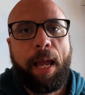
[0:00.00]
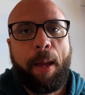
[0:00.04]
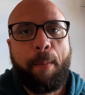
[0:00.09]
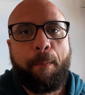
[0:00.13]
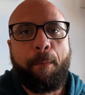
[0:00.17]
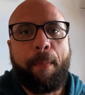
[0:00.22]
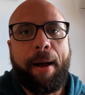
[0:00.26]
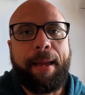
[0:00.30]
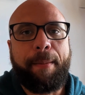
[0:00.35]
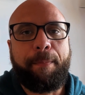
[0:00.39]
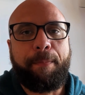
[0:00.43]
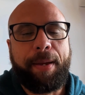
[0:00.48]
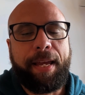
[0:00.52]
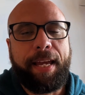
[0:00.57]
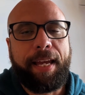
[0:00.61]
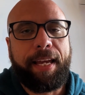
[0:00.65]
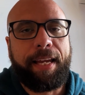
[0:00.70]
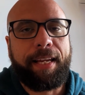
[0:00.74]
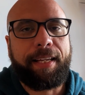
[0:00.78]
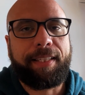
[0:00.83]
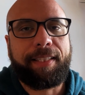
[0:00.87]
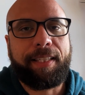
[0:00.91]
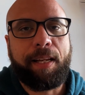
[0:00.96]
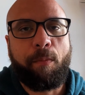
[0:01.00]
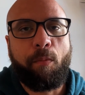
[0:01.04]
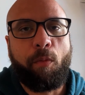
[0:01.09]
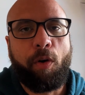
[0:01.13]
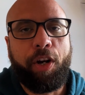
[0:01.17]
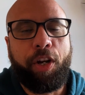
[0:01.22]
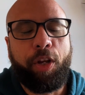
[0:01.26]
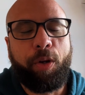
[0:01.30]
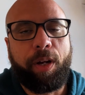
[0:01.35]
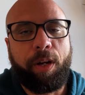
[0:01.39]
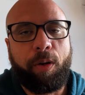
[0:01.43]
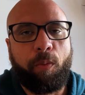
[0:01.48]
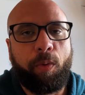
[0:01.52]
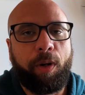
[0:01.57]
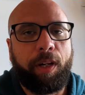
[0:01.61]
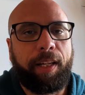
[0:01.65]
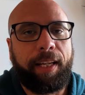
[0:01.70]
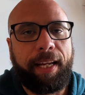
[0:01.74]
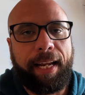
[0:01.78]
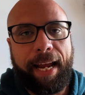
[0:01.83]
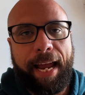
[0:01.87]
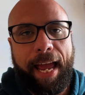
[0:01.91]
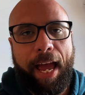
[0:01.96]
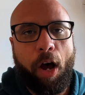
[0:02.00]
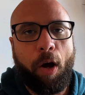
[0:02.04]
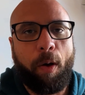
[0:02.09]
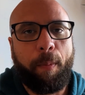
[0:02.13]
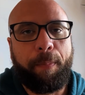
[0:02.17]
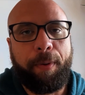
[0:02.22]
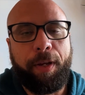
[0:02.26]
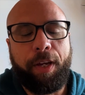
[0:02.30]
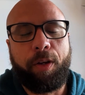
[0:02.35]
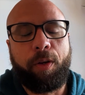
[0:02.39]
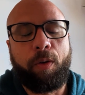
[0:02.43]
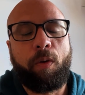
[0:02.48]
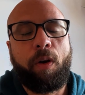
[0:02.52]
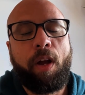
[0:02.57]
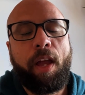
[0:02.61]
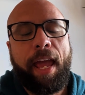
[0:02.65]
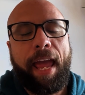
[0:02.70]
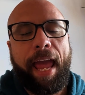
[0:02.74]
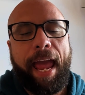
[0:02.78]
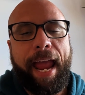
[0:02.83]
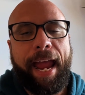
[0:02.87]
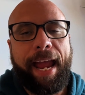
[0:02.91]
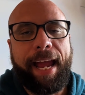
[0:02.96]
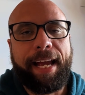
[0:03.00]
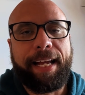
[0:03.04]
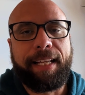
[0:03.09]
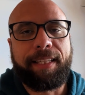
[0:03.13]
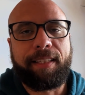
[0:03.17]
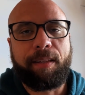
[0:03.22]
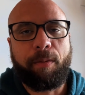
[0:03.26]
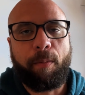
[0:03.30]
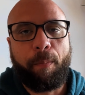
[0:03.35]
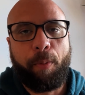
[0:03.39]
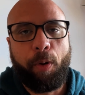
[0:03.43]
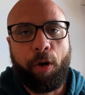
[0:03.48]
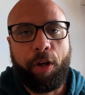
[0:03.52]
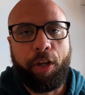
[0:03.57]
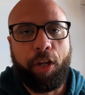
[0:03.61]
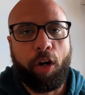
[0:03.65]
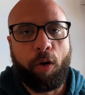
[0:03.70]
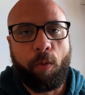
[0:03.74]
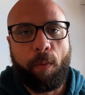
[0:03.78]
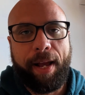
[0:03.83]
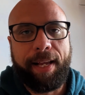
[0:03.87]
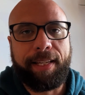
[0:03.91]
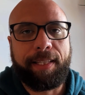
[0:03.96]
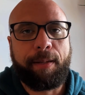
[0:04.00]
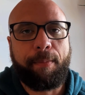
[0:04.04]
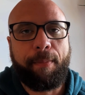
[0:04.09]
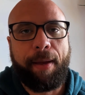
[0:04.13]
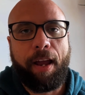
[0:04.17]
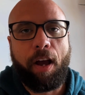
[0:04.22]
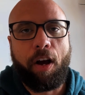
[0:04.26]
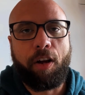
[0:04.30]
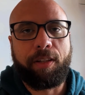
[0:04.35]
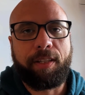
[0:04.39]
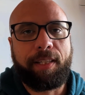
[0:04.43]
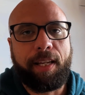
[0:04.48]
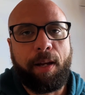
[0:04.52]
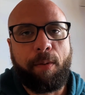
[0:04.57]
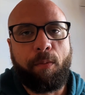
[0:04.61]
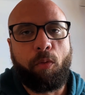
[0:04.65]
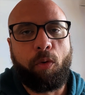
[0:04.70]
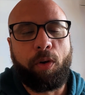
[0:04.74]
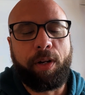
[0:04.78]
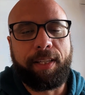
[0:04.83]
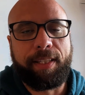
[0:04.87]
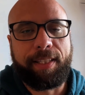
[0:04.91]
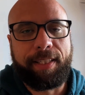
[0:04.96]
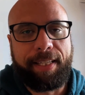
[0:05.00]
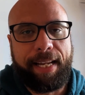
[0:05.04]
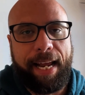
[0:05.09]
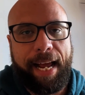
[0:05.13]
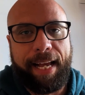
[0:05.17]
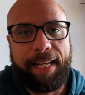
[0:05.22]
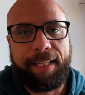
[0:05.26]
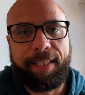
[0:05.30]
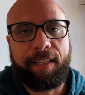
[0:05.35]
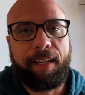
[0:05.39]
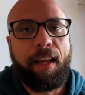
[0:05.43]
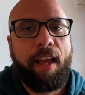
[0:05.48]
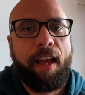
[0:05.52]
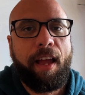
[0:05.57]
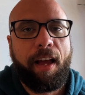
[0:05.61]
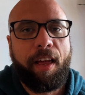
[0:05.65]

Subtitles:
might be someone who can really help you and put your resume on someone's desk